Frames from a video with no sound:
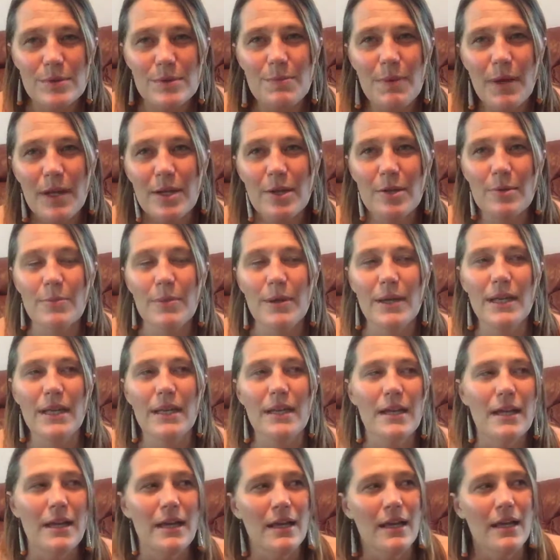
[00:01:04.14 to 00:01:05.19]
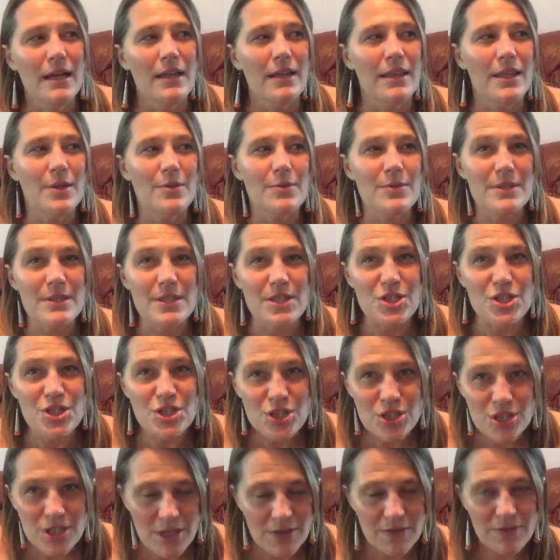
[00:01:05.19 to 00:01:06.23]
was better, but there was a
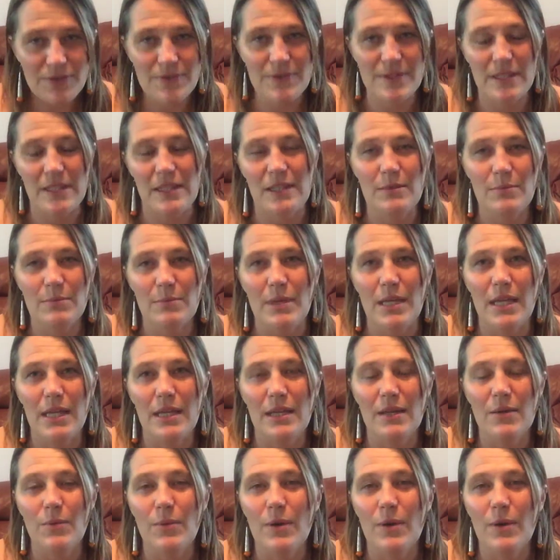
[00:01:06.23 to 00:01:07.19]
shift in me